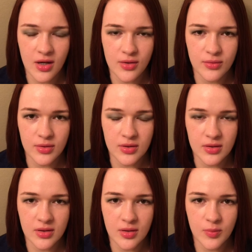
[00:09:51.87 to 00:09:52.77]
I
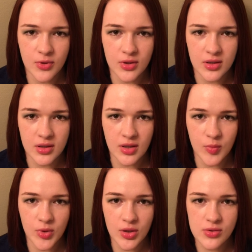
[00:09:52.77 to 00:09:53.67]
will put a link
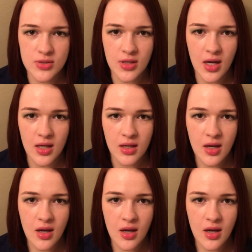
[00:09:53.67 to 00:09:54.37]
down below to that.